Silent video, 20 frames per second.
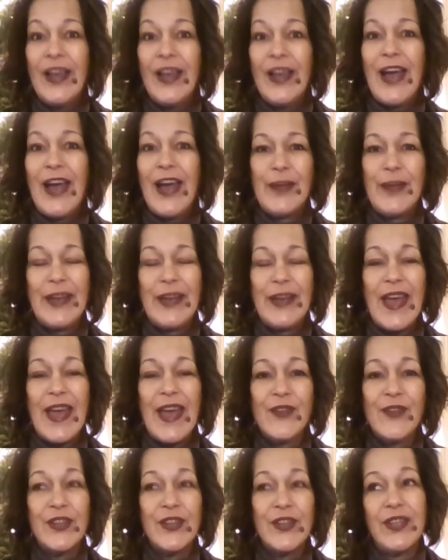I mean,
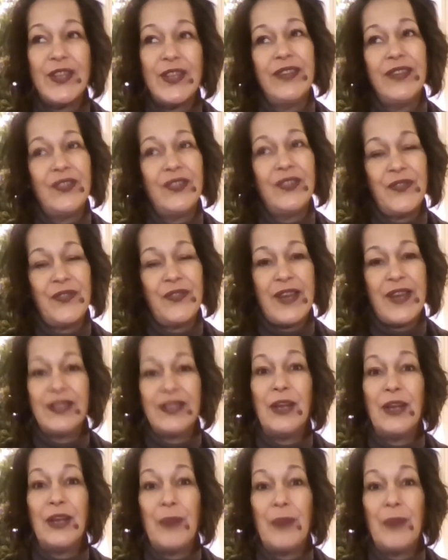everything is
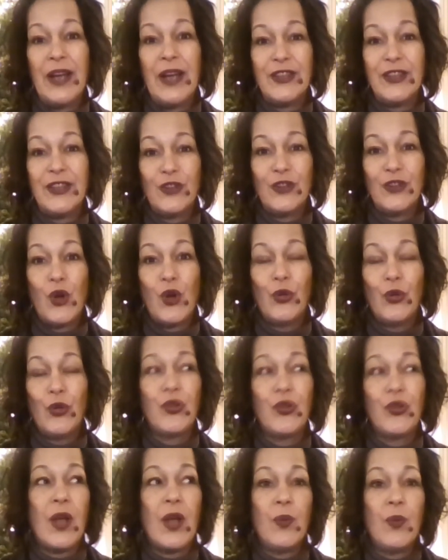affected by this cold,
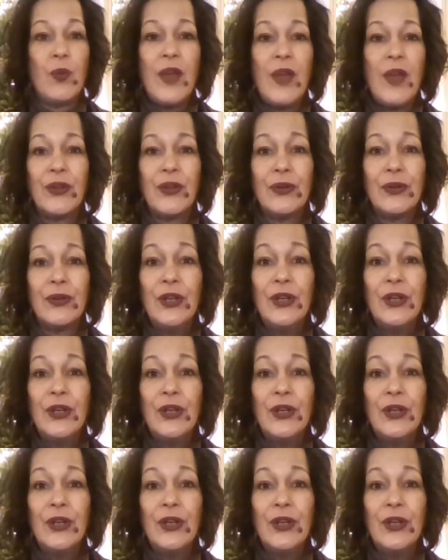dry weather.